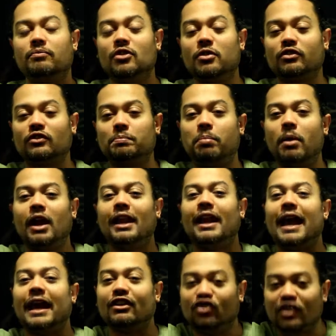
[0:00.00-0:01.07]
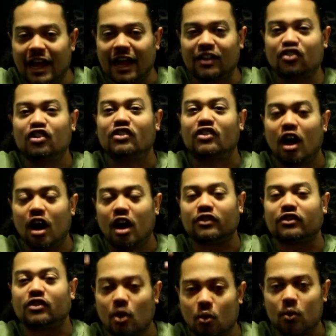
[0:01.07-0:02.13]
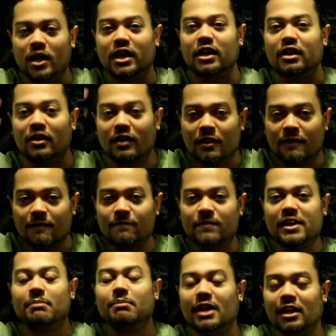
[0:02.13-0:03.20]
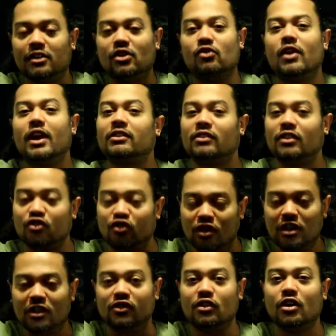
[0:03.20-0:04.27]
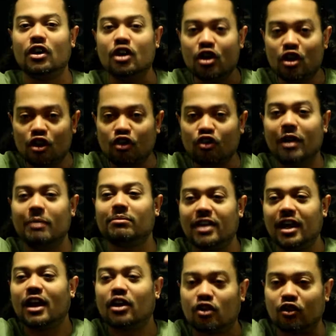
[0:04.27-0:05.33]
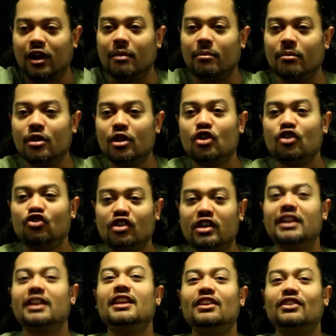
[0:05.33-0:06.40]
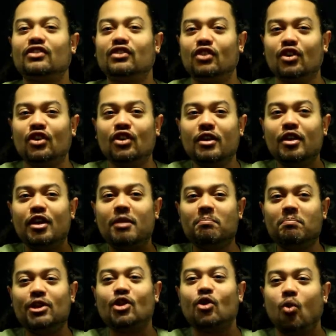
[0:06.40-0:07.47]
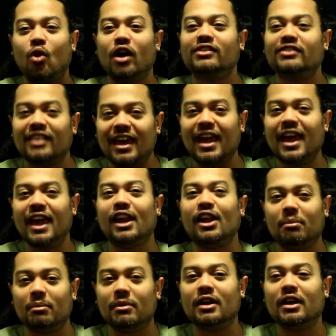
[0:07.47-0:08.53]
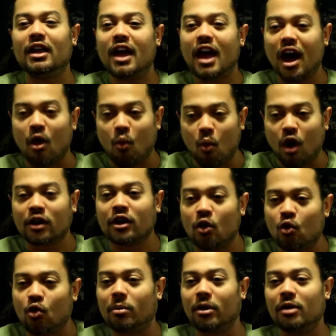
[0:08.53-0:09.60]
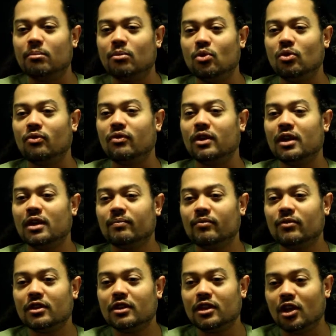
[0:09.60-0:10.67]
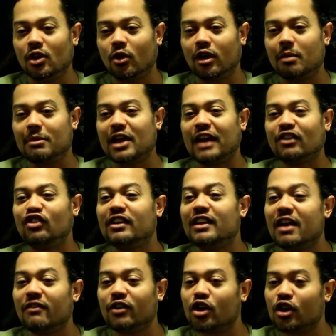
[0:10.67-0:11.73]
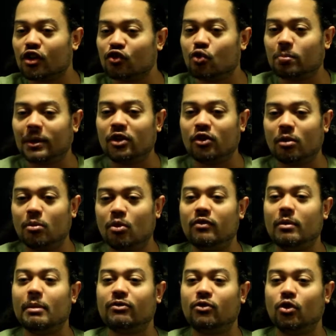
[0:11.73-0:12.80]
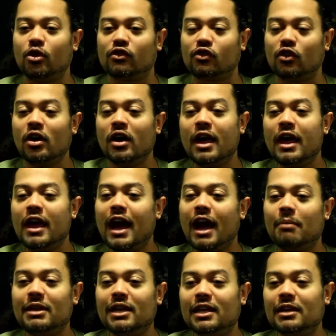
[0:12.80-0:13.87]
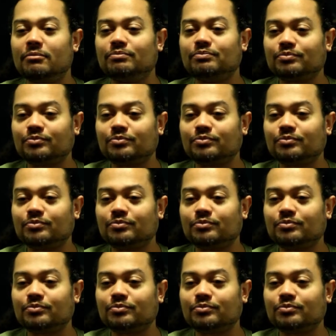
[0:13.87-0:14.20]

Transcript: spotlight, she's an Oscar winning female director, she is the creme de la creme. She needs to be the one to helm a Wonder Woman movie, you know what I mean? And she'd never done a superhero movie before, so I mean